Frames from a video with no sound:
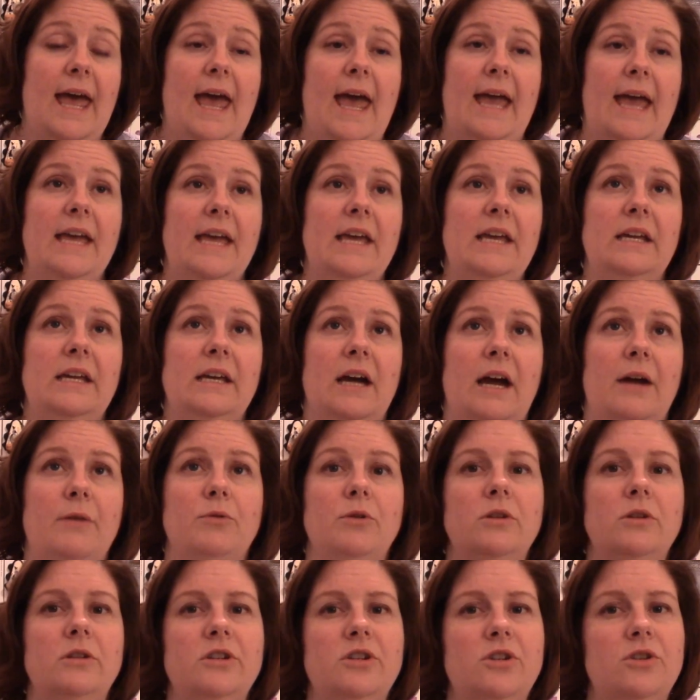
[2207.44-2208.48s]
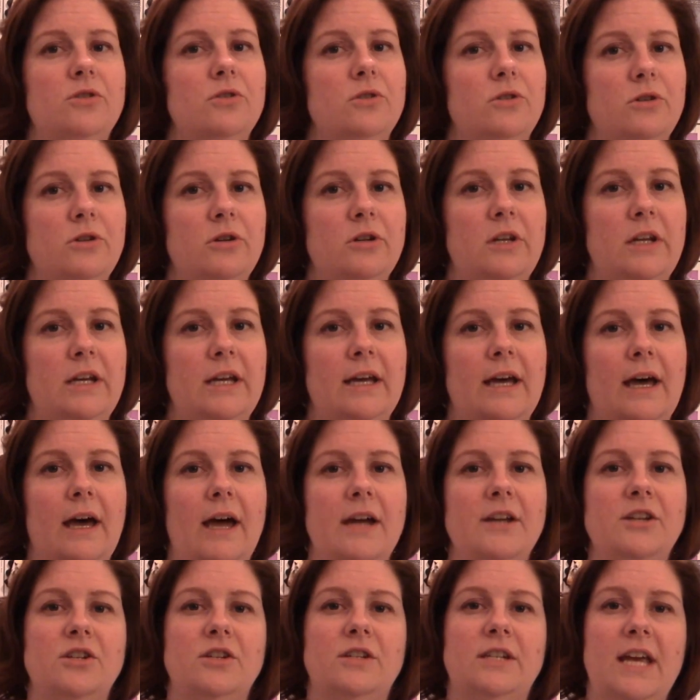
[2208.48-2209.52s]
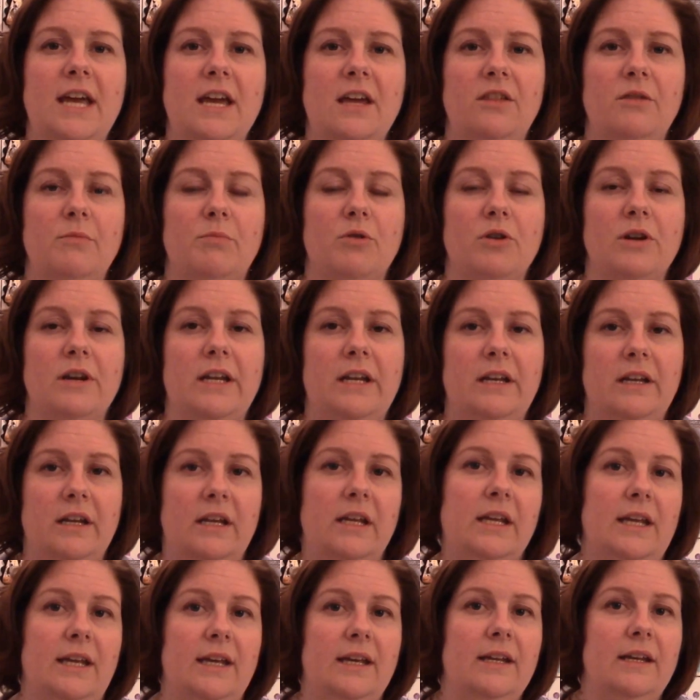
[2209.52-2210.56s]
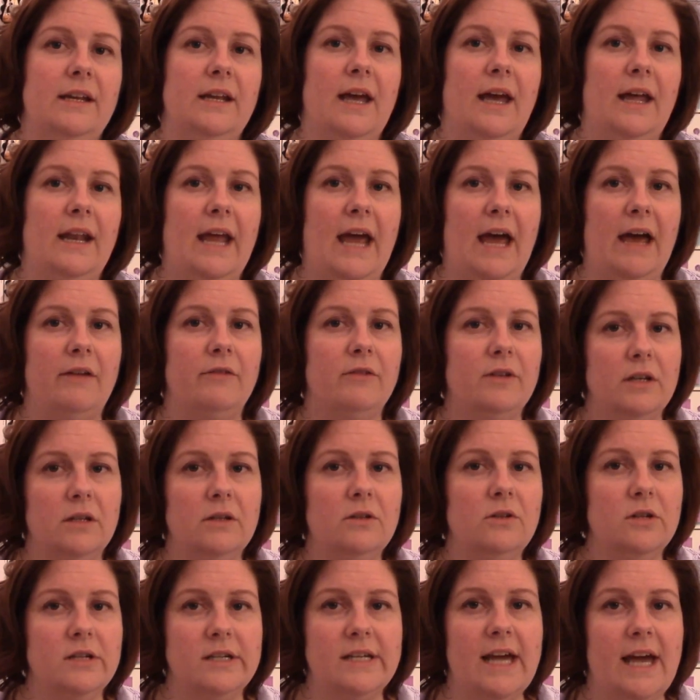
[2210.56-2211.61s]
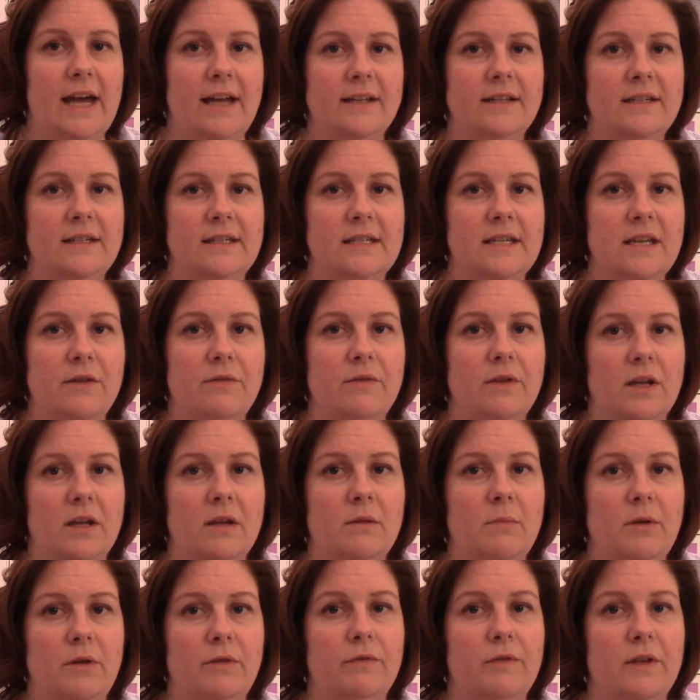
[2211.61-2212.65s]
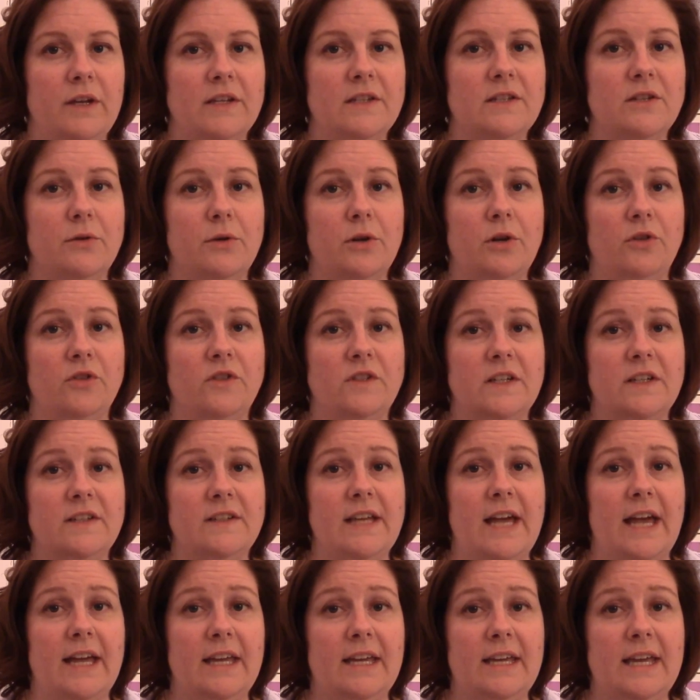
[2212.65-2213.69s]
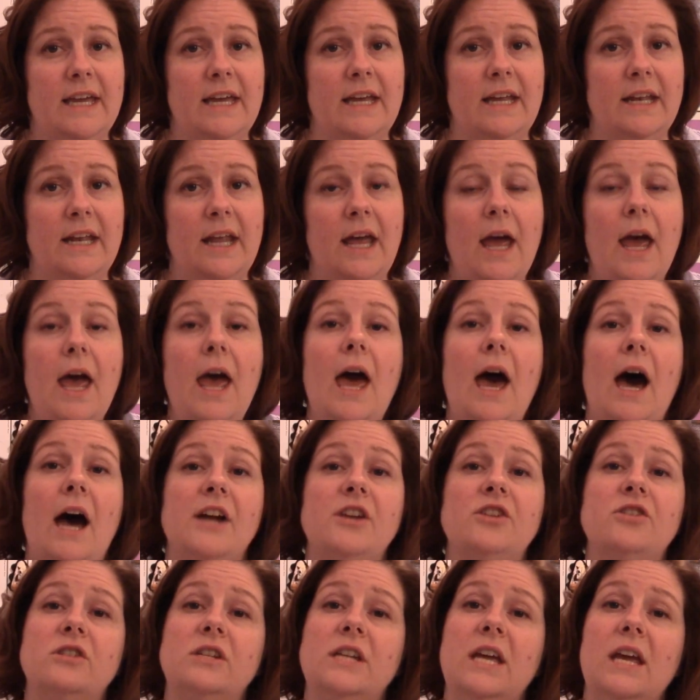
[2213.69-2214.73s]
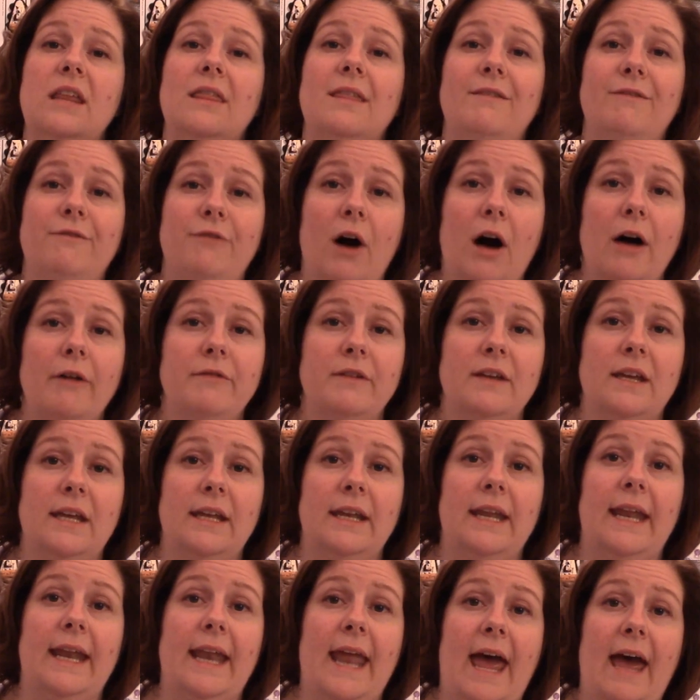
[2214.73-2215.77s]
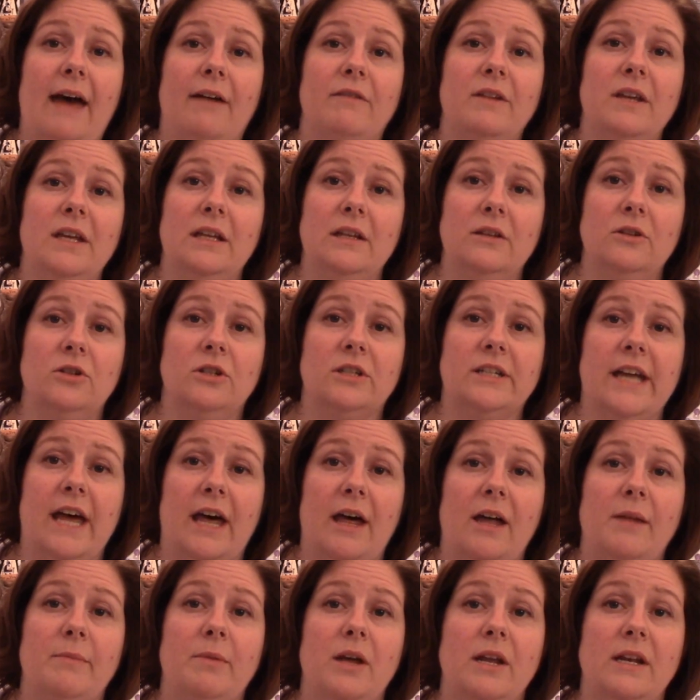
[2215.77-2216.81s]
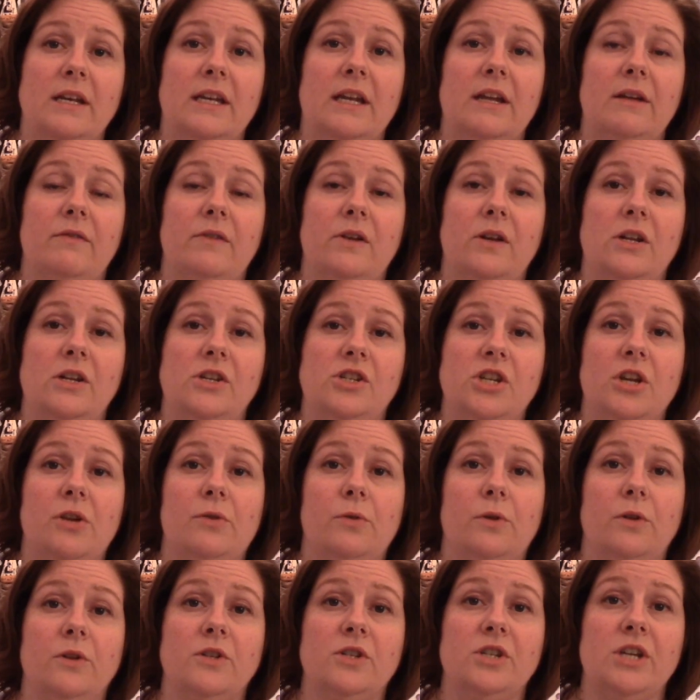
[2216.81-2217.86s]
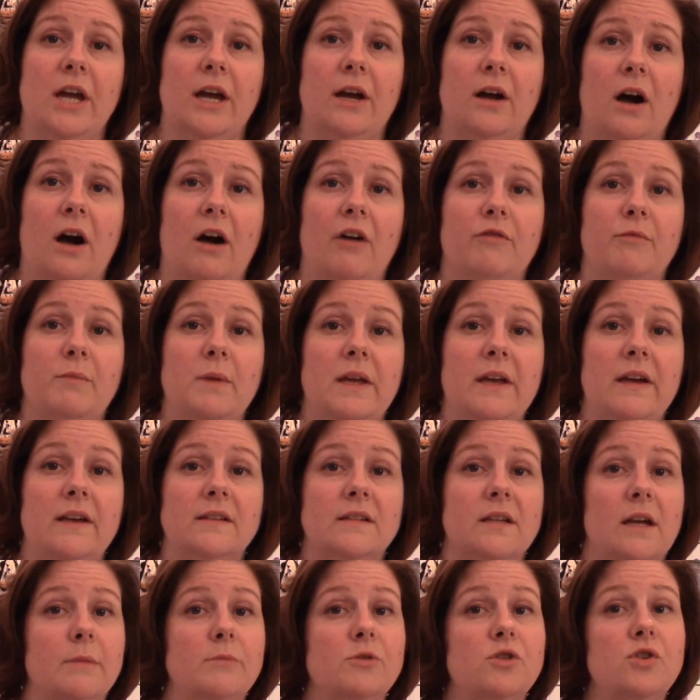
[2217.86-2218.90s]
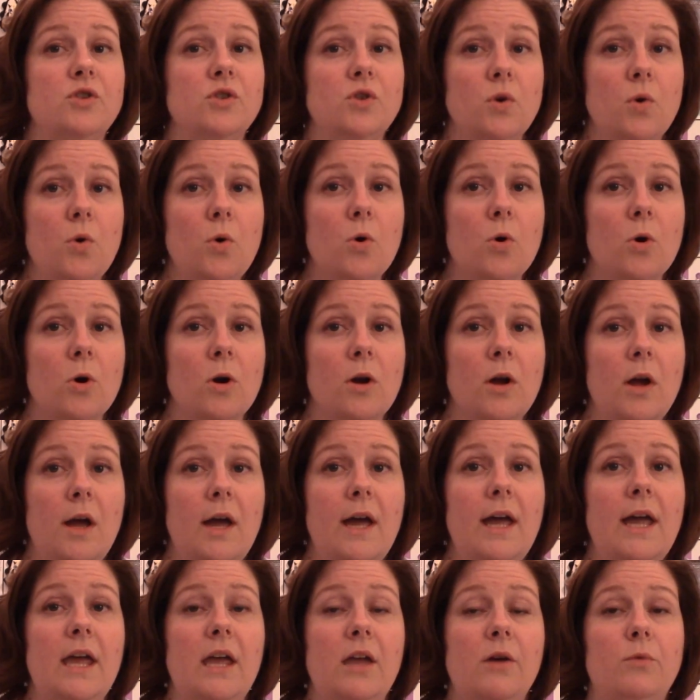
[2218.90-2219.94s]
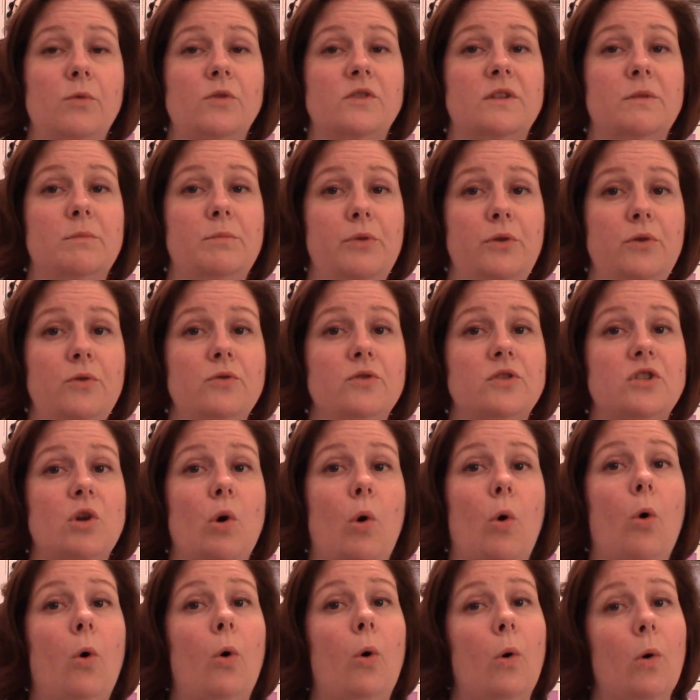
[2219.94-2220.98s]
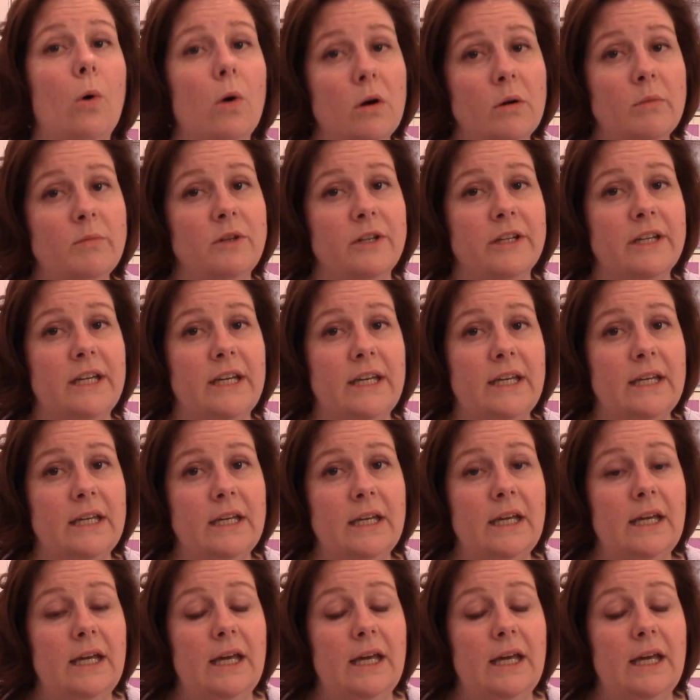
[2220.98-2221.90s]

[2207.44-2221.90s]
I should take the Bernina in and have it looked at to see if it can be fixed so it'll zigzag again. I should take the Floss in and have it looked at and given a general check off, because I'm sure it was abused horribly